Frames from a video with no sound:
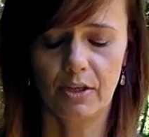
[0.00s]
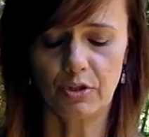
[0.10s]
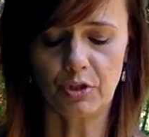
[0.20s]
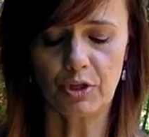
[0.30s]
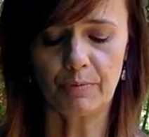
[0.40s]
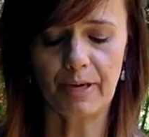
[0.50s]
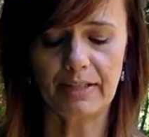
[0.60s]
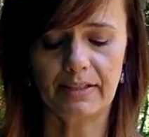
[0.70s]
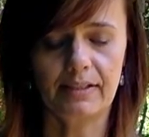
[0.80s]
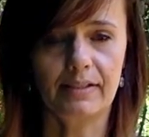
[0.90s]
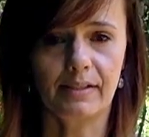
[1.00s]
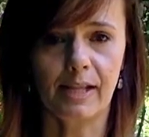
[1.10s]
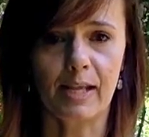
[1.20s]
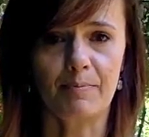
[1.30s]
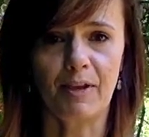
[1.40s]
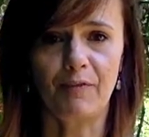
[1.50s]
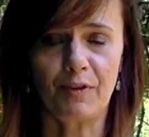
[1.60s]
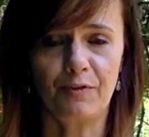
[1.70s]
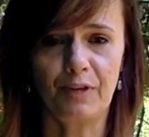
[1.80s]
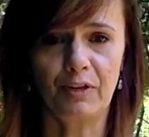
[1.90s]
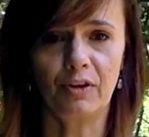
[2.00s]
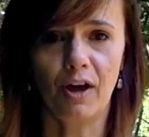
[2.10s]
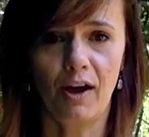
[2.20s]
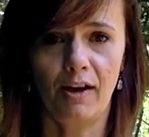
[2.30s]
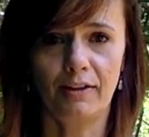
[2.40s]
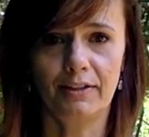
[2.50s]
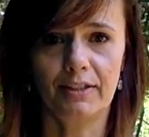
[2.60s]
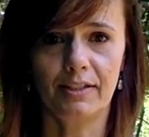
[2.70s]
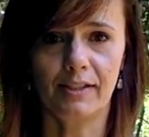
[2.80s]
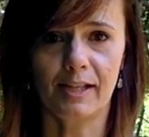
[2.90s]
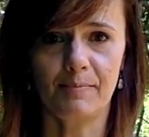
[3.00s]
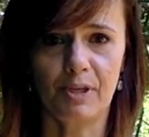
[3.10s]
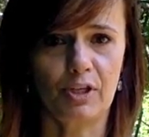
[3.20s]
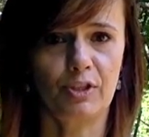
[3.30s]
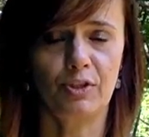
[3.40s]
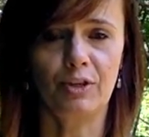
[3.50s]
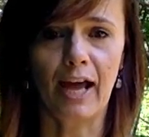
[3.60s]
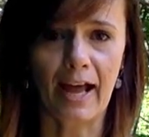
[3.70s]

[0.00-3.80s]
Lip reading: Do your best to sleep. If you feel called to sleep because you're not